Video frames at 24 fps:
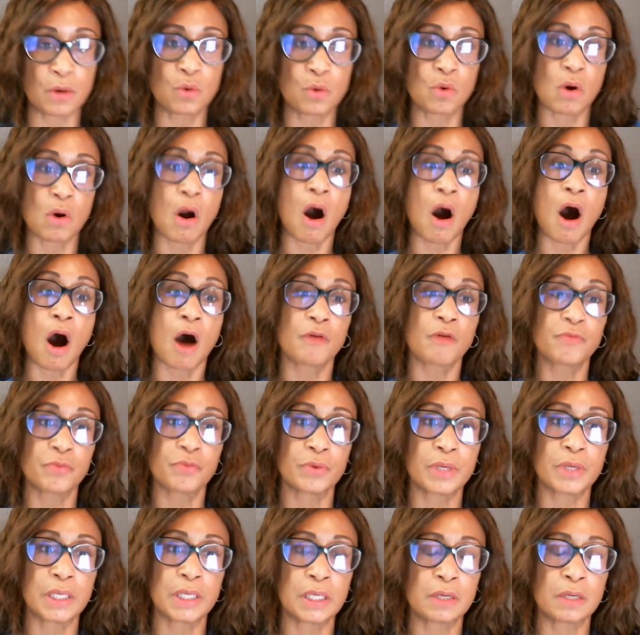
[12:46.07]
who are
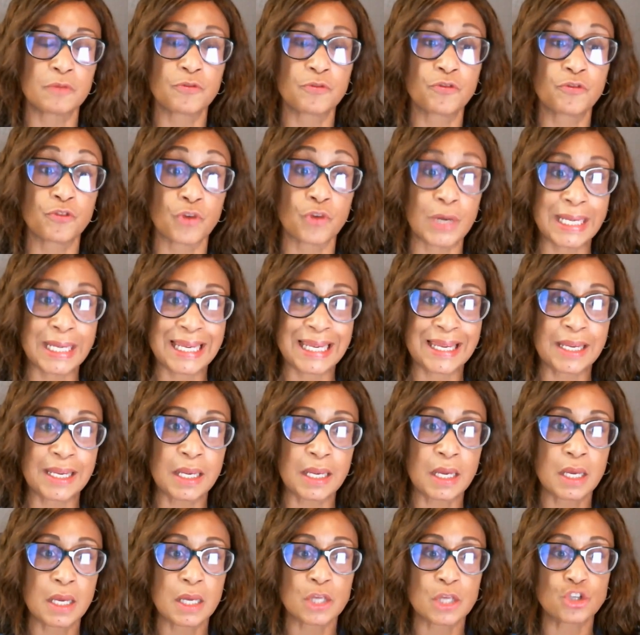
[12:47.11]
offering
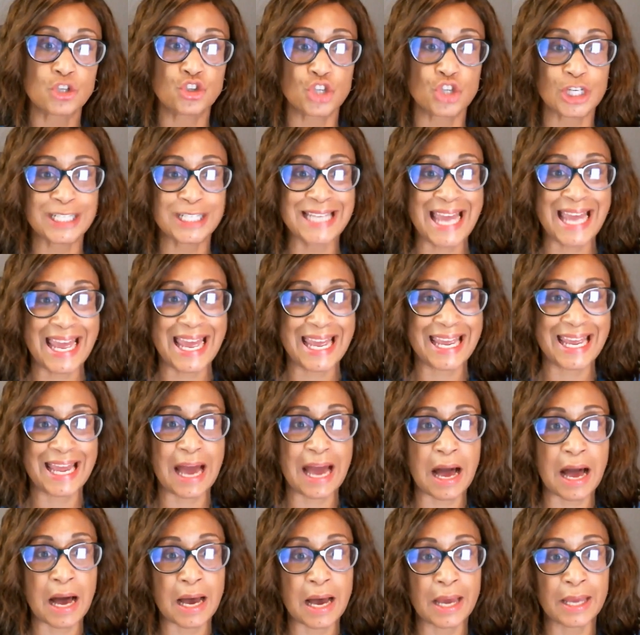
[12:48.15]
free Gen
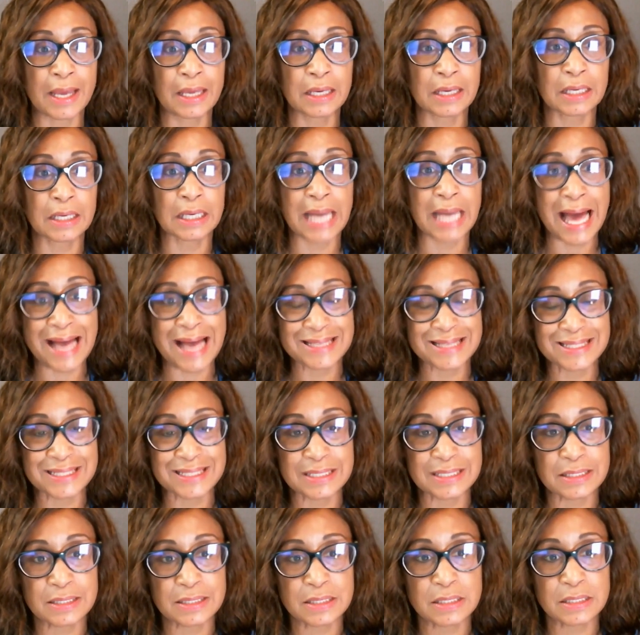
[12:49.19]
AI
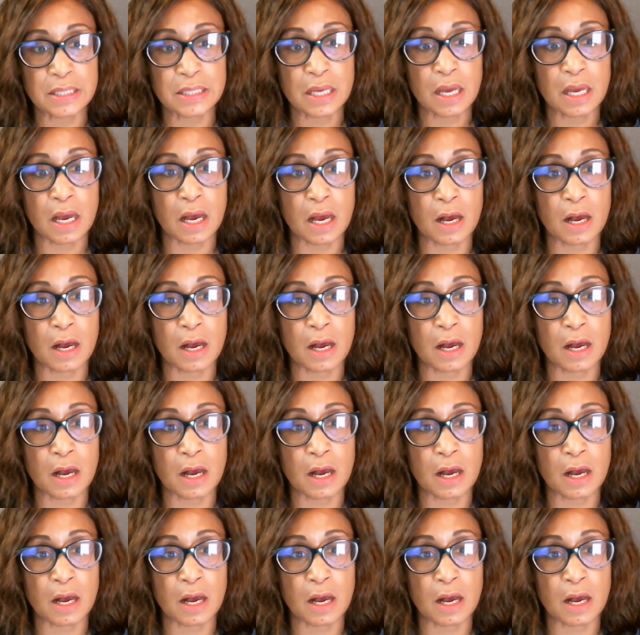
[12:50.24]
classes.